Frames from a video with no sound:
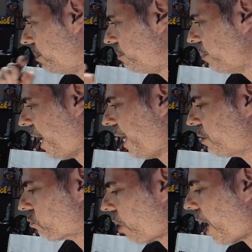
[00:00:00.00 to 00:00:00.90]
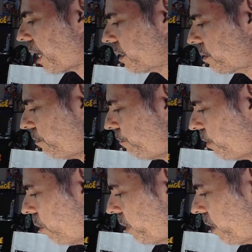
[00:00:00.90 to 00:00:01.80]
add rocks,
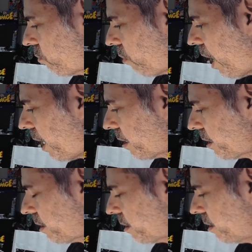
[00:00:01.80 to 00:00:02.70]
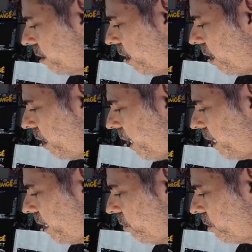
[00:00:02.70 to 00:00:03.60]
floating rocks,
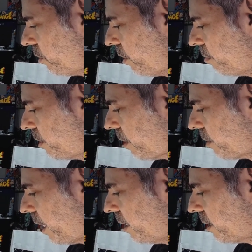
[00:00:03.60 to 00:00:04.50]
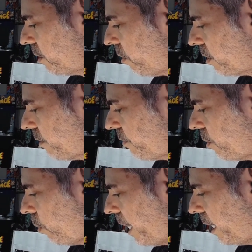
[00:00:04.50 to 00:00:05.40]
and he would do them sometimes in all different
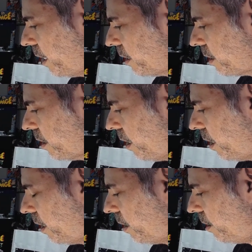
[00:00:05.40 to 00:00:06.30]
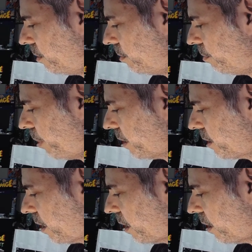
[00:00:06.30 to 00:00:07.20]
ways, but
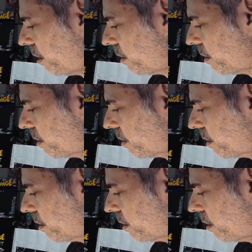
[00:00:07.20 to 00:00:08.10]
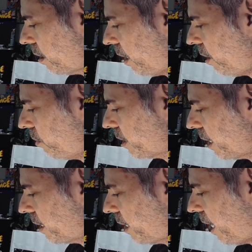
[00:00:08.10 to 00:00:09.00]
I always
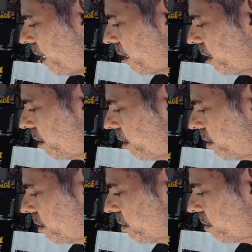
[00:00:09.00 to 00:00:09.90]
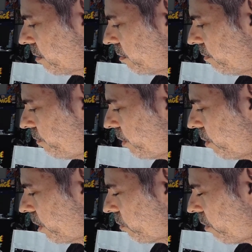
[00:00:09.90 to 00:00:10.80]
like to add a little
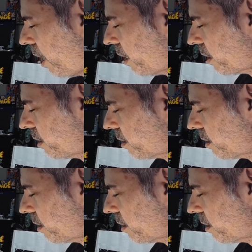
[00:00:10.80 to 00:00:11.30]
floating rocks.